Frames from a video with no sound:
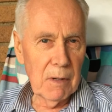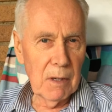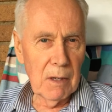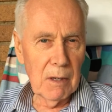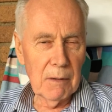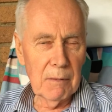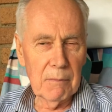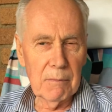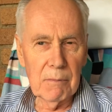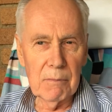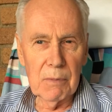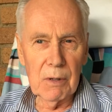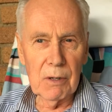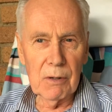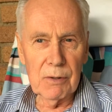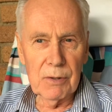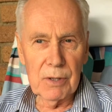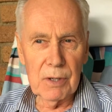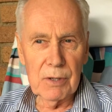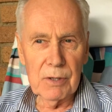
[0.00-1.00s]
a
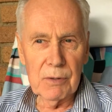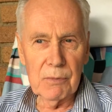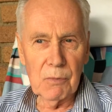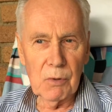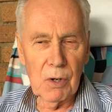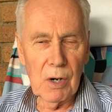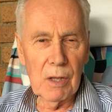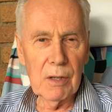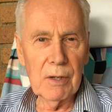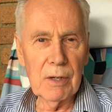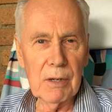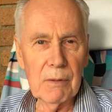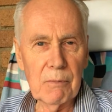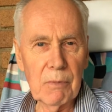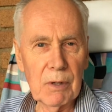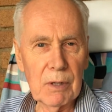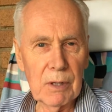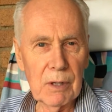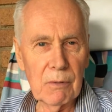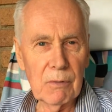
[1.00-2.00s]
better sense of morality,
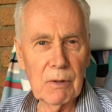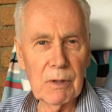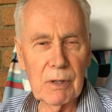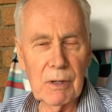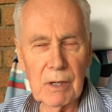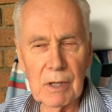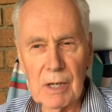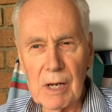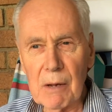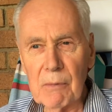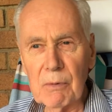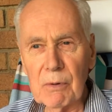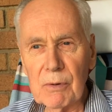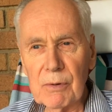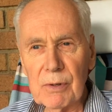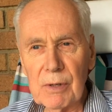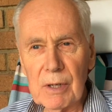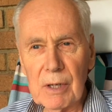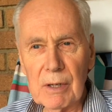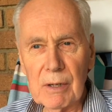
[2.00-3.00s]
but it would enable
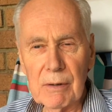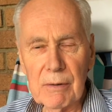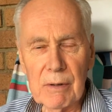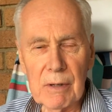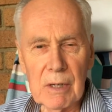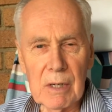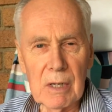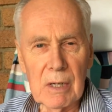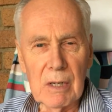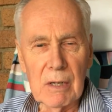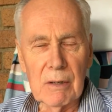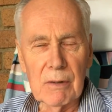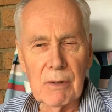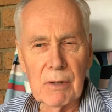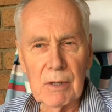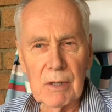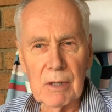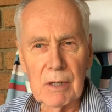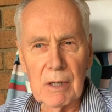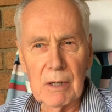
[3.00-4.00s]

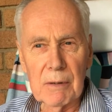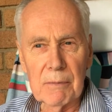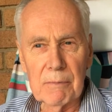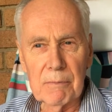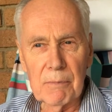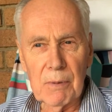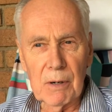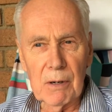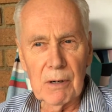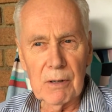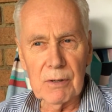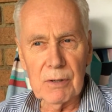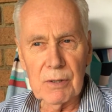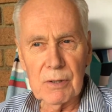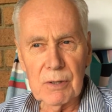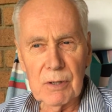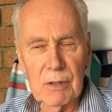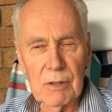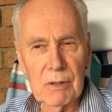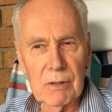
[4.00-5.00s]
the parents
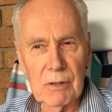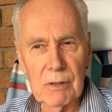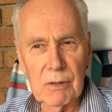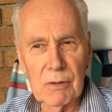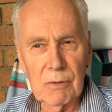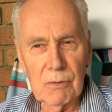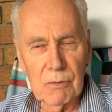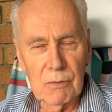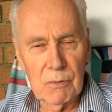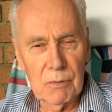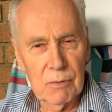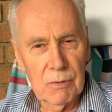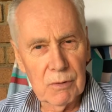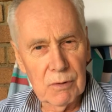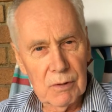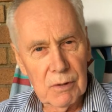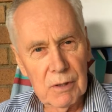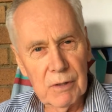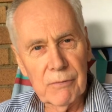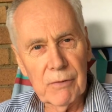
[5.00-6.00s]
to
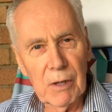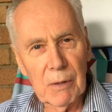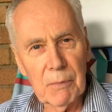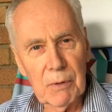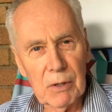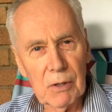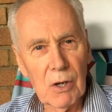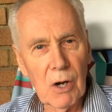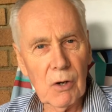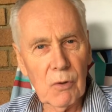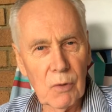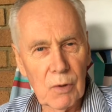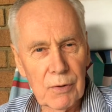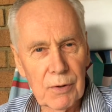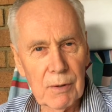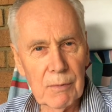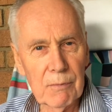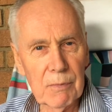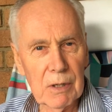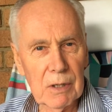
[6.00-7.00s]
develop it along with
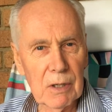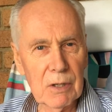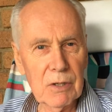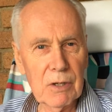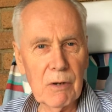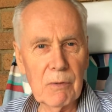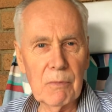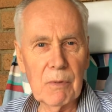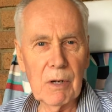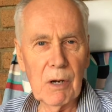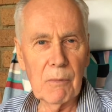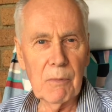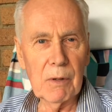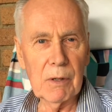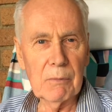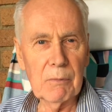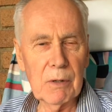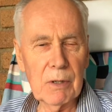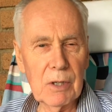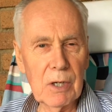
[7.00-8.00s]
them because they're
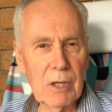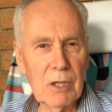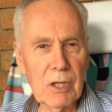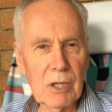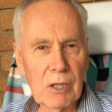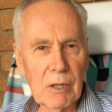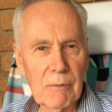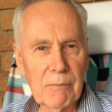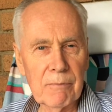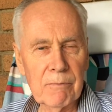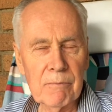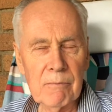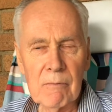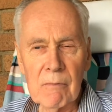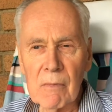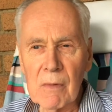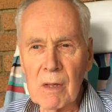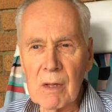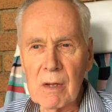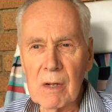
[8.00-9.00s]
helping to be teaching them.
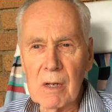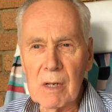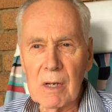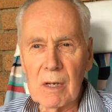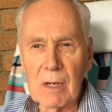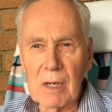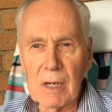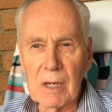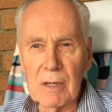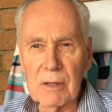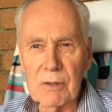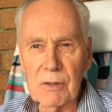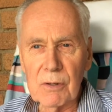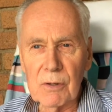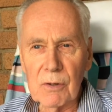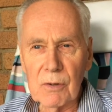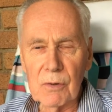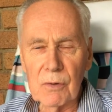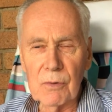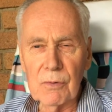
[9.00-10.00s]
And
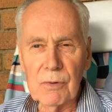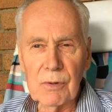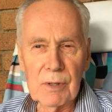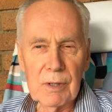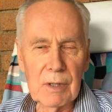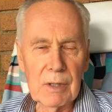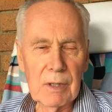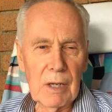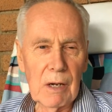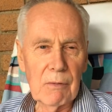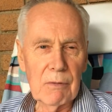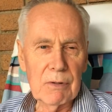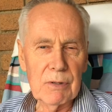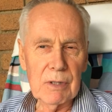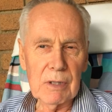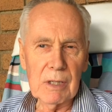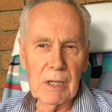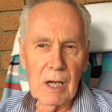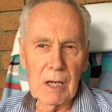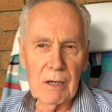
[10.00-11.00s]
so that was
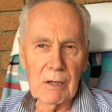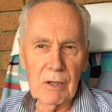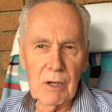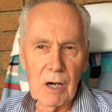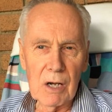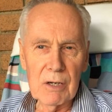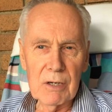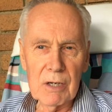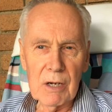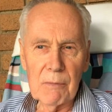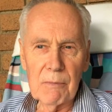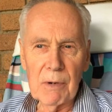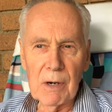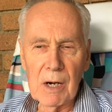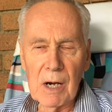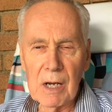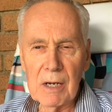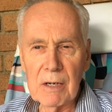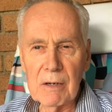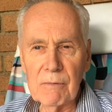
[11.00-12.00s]
the kind of concept
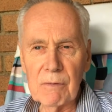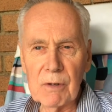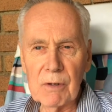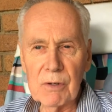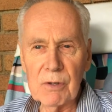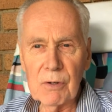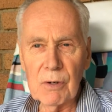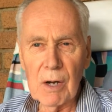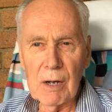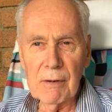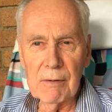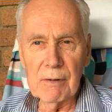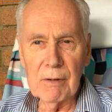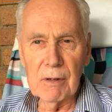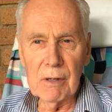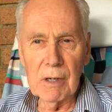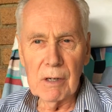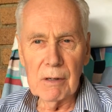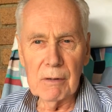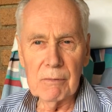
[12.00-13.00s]
behind it. And so I
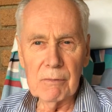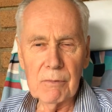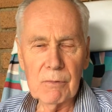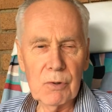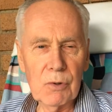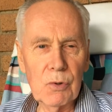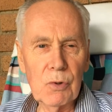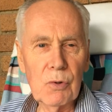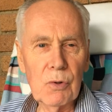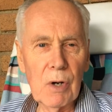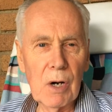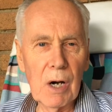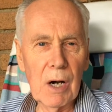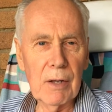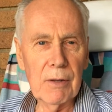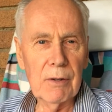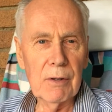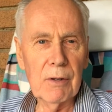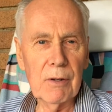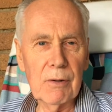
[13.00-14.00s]
drew
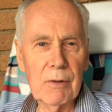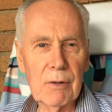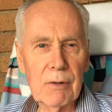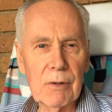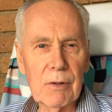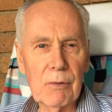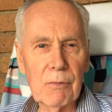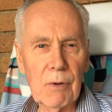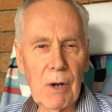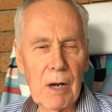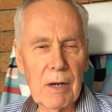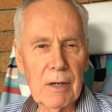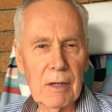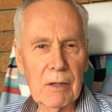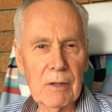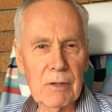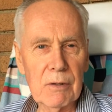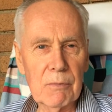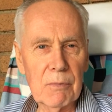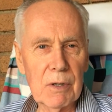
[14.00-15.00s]
on the
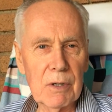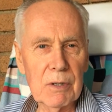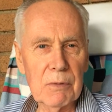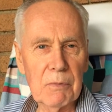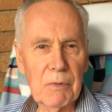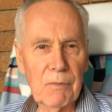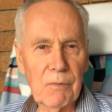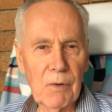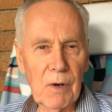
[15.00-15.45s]
writings of Benjamin